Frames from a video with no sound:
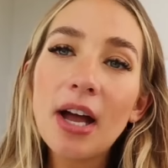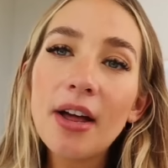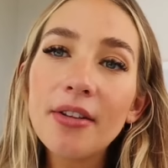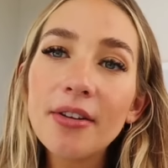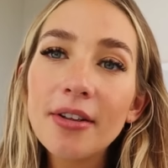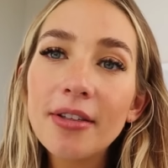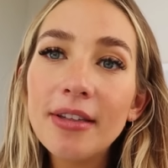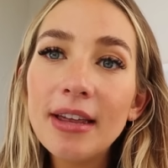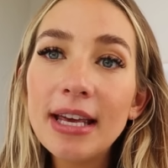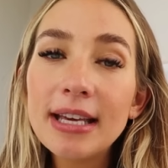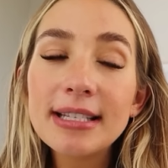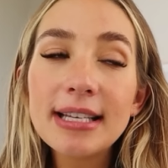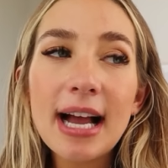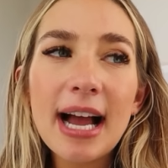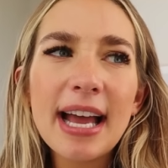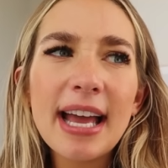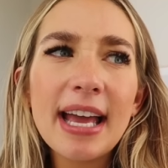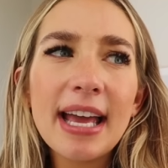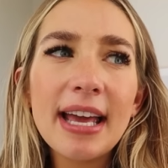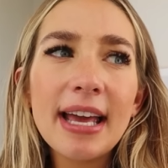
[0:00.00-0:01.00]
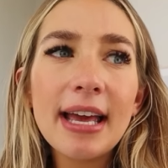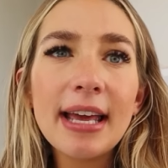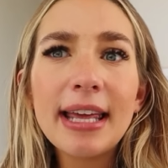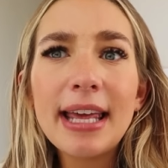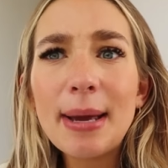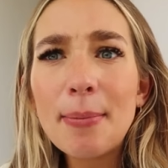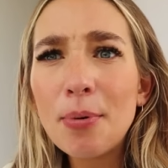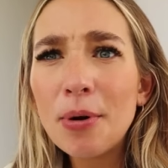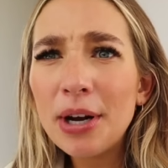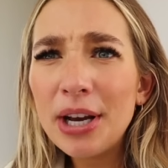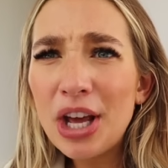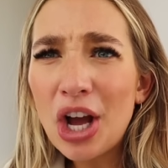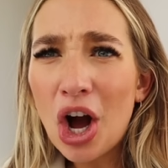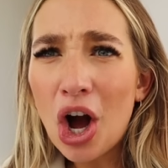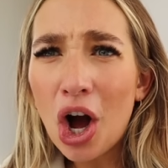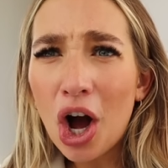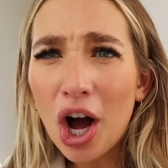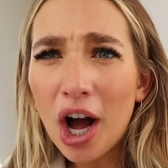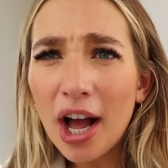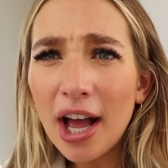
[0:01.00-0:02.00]
Other things, I get pretty
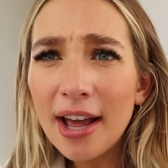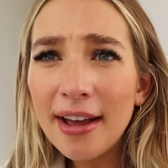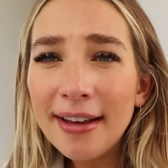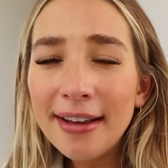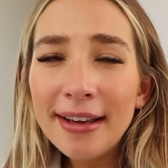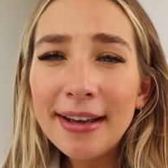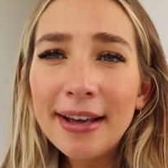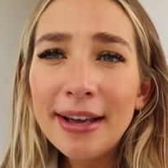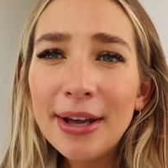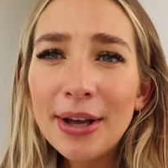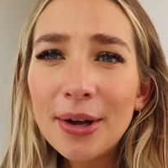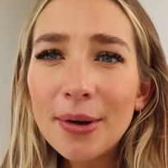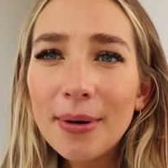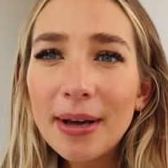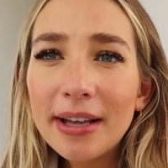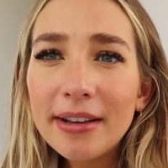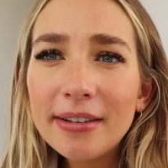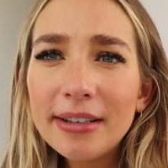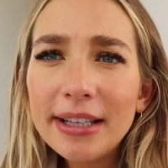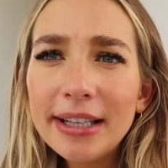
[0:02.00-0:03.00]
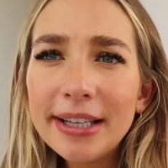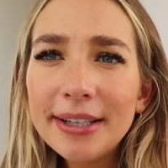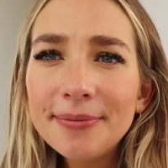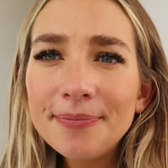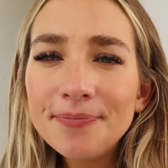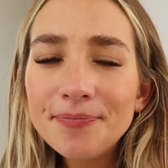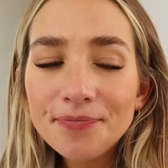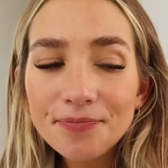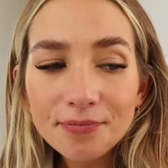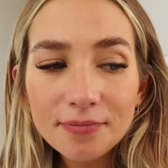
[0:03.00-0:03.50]
hot quickly.